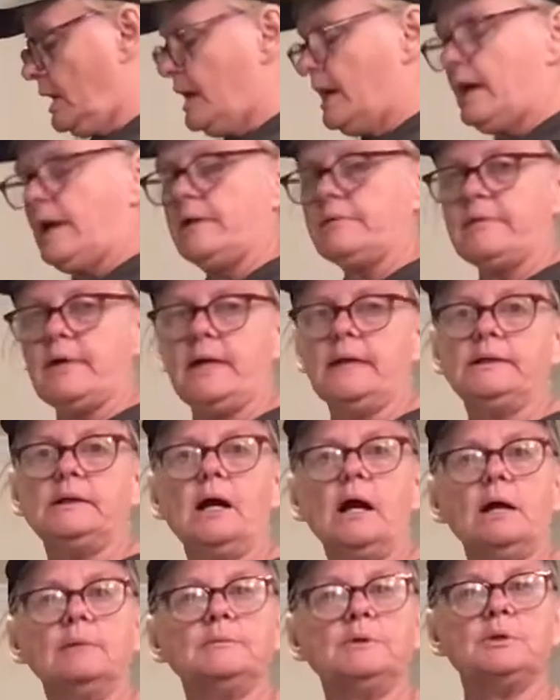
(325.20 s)
and then
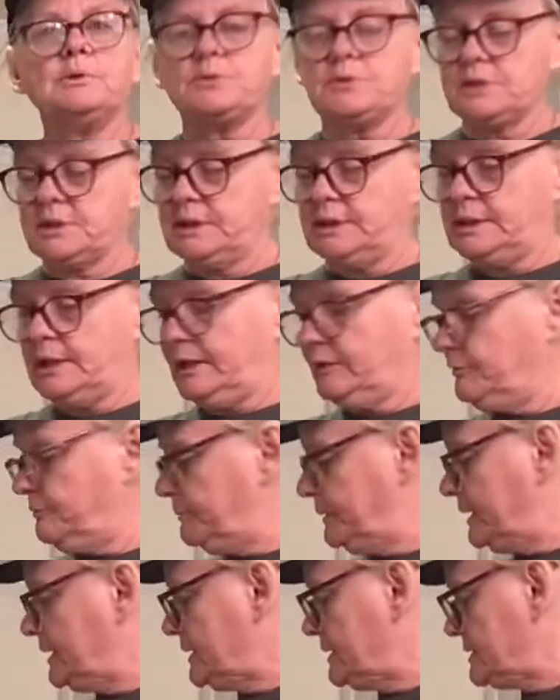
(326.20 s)
I'm using a knife
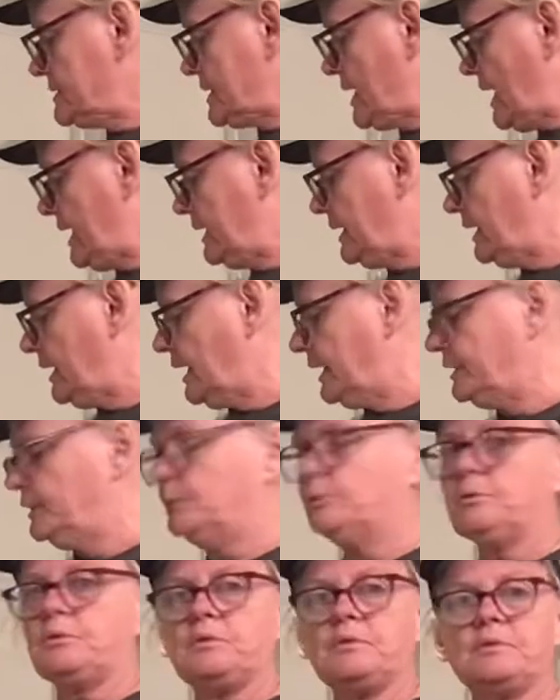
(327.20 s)
because I
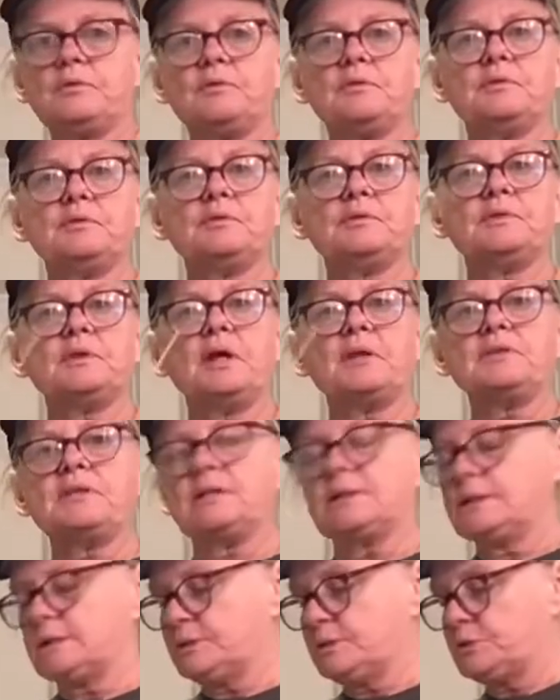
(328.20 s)

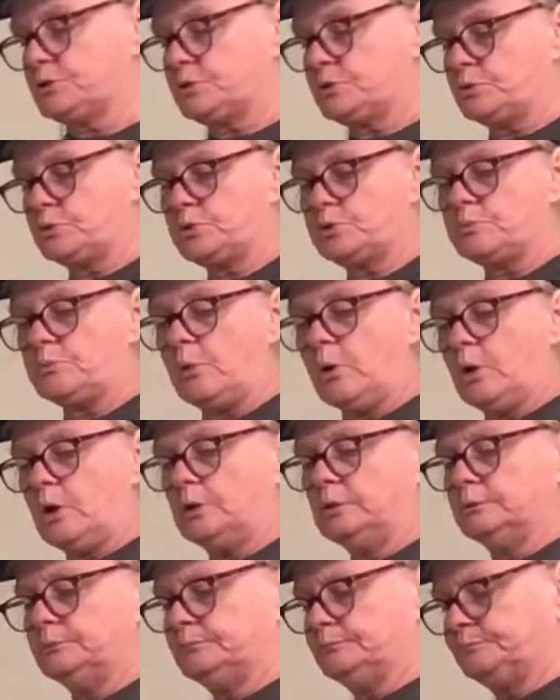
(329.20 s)
think this is too
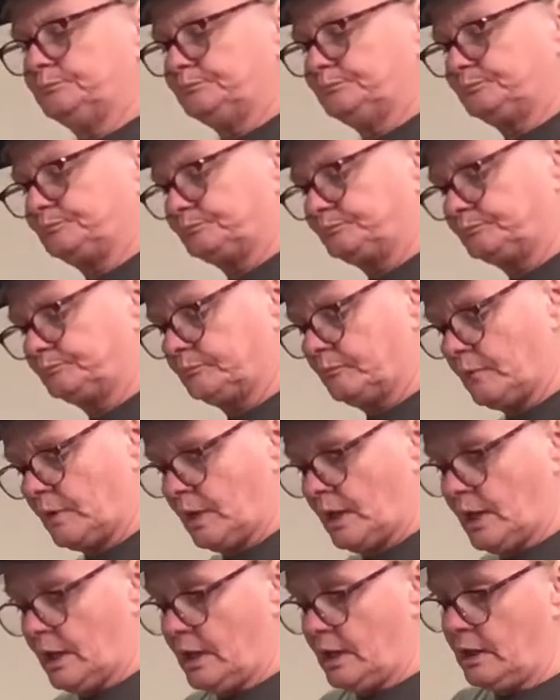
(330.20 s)
small, or
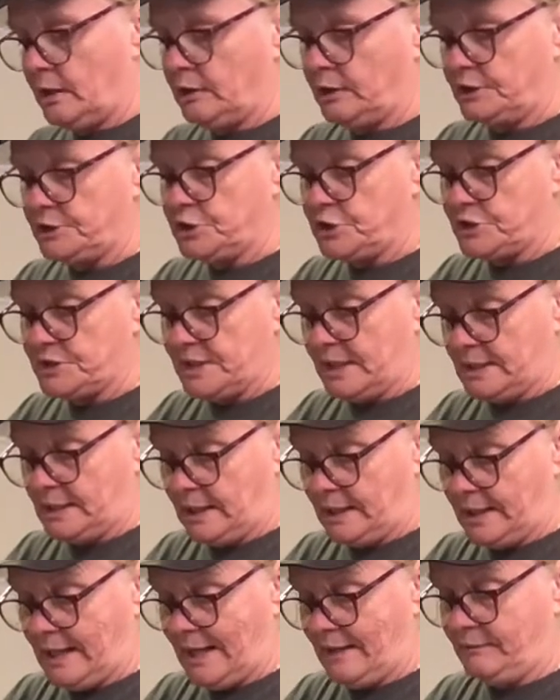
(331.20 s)
I should say
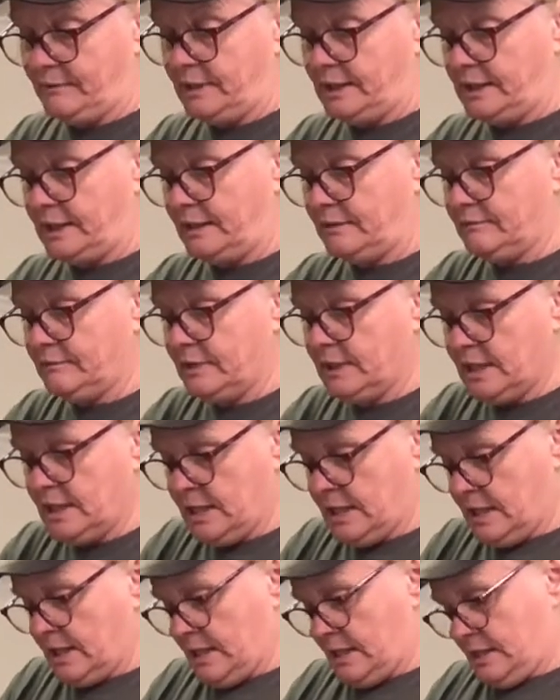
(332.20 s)
not heavy enough.
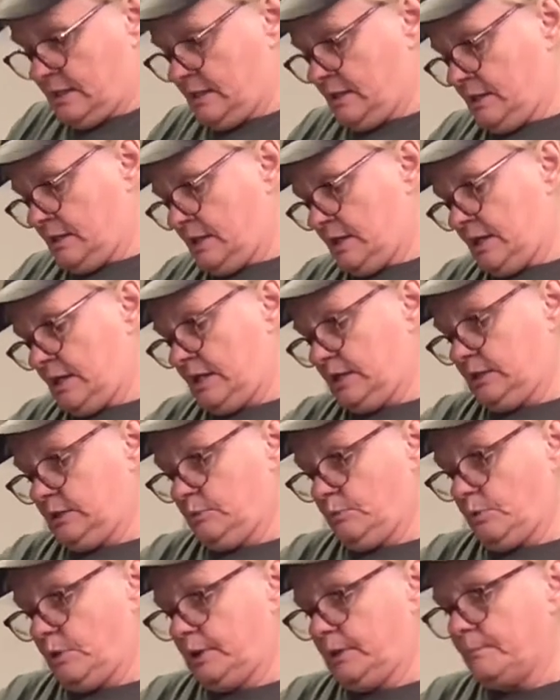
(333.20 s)
And you
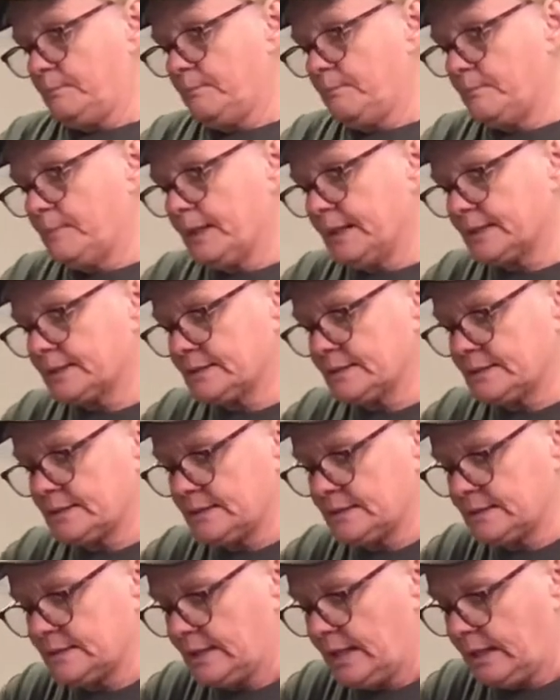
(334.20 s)
want to mix
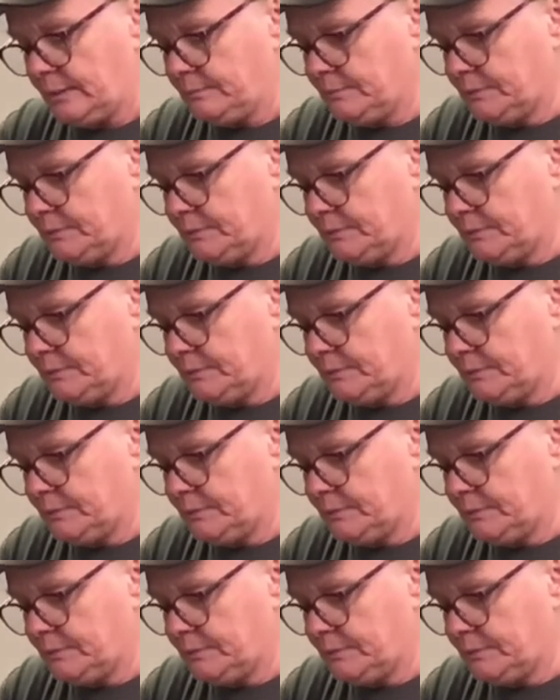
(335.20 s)
this up.